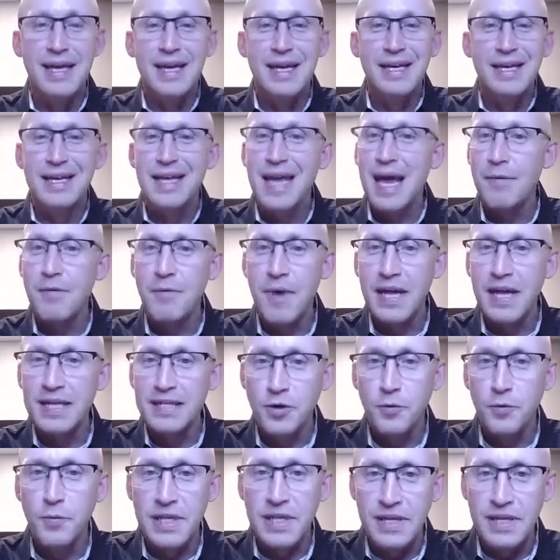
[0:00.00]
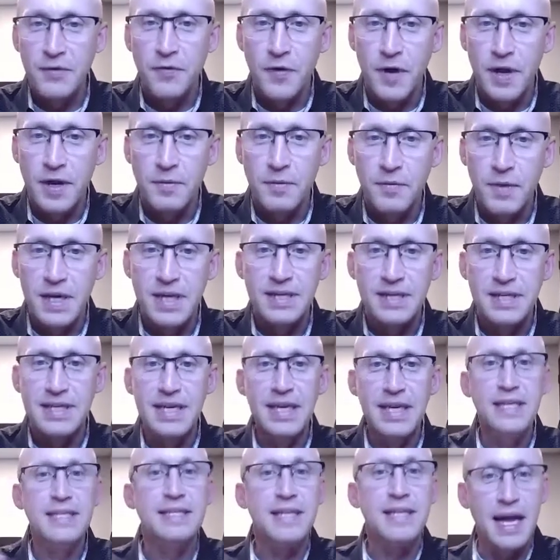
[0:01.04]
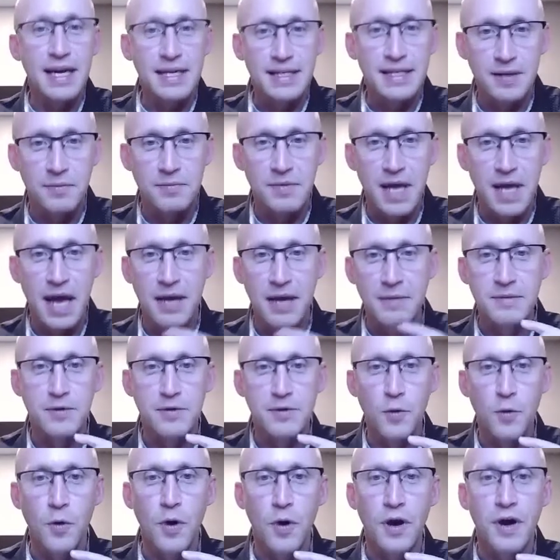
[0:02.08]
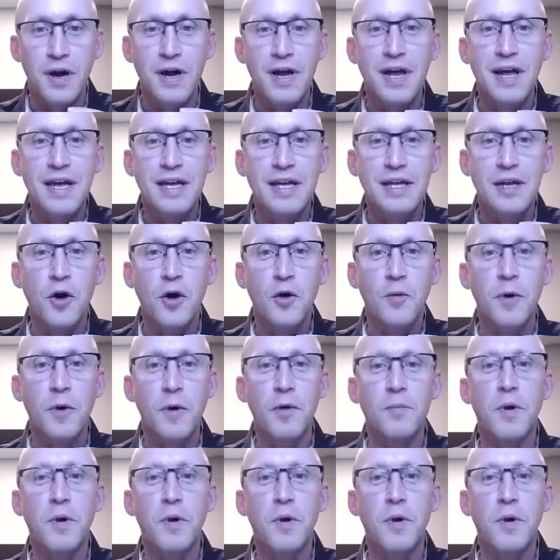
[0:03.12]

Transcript: yeah, but mine's a little bit different because he is nice sometimes, or you know, but,